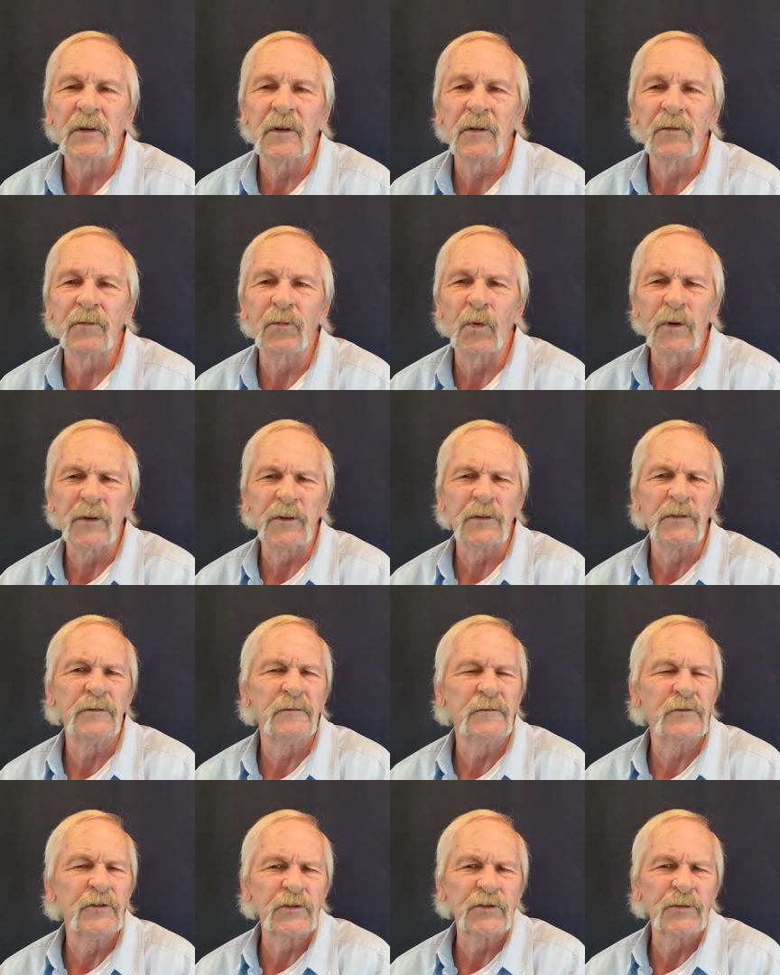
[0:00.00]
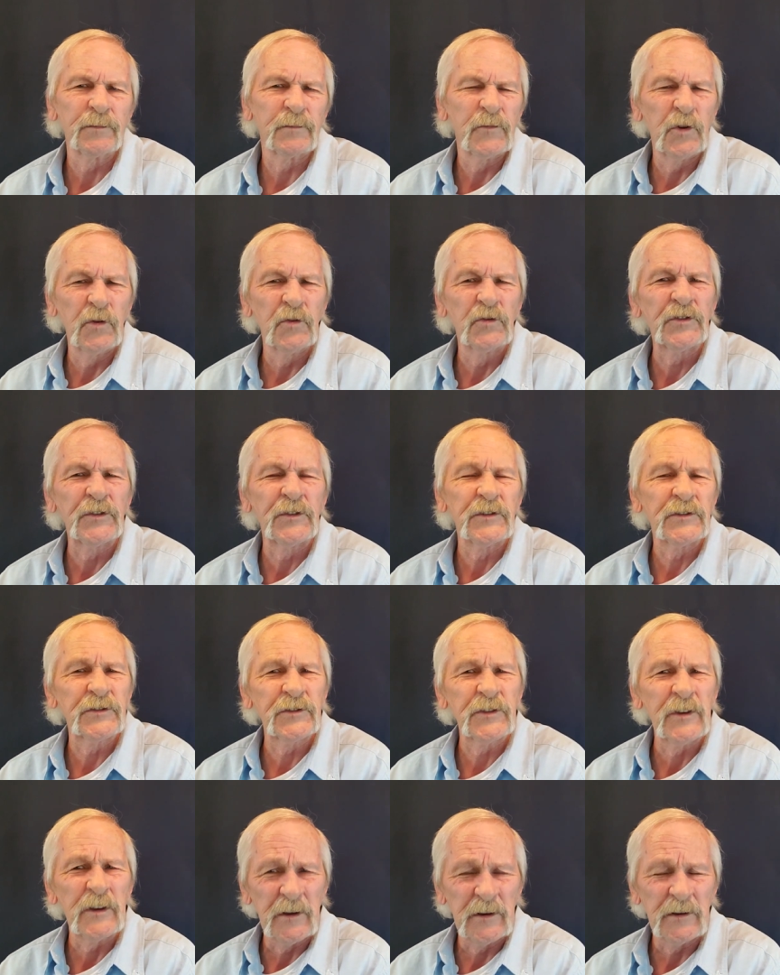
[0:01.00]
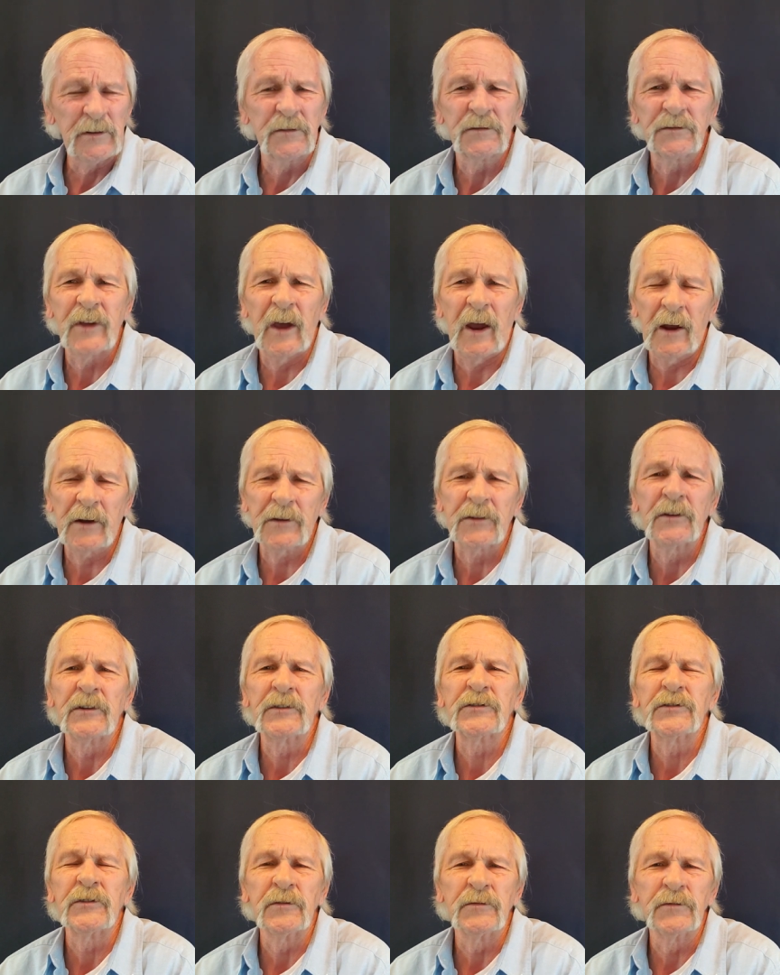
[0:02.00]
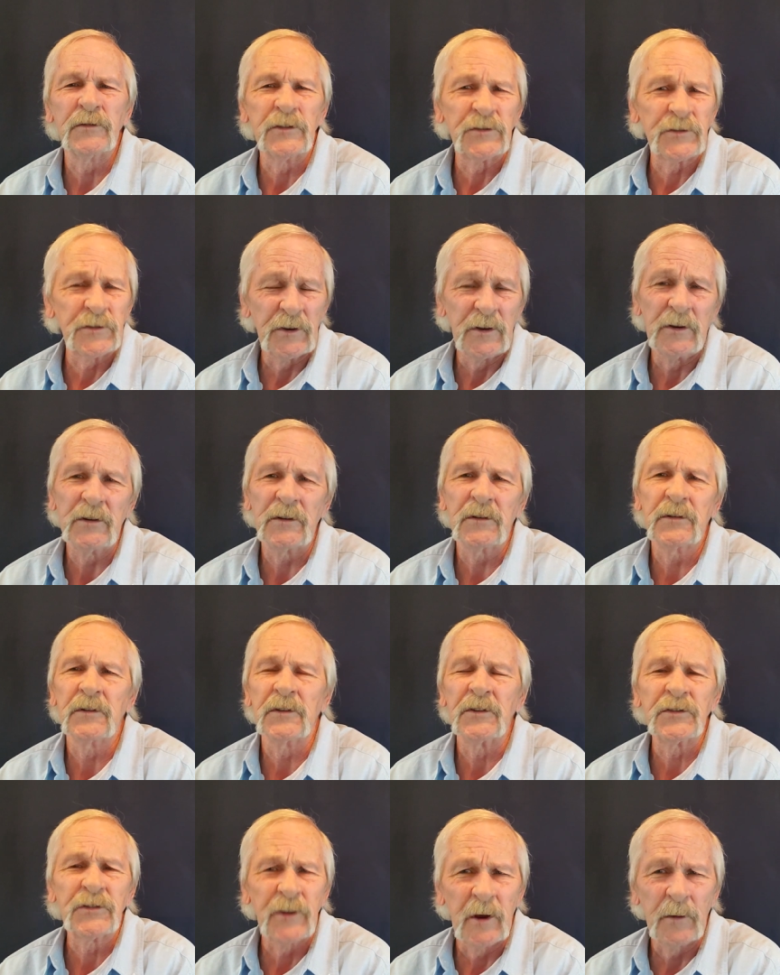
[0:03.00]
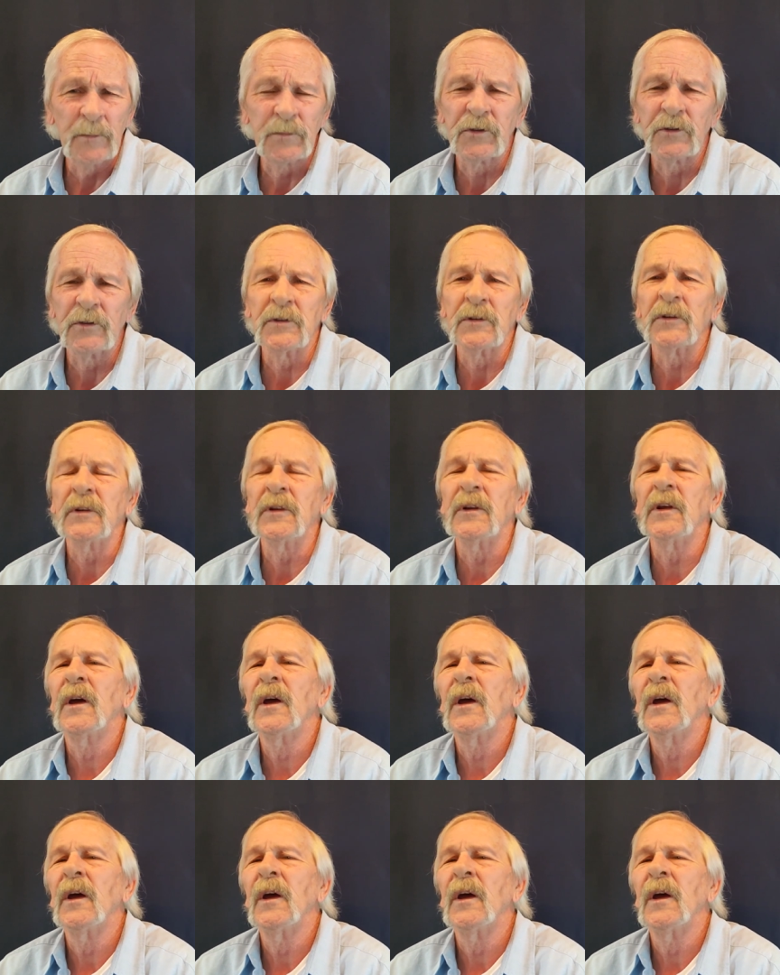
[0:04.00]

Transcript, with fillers: if we could just use deceit, tactics of deceit and deception,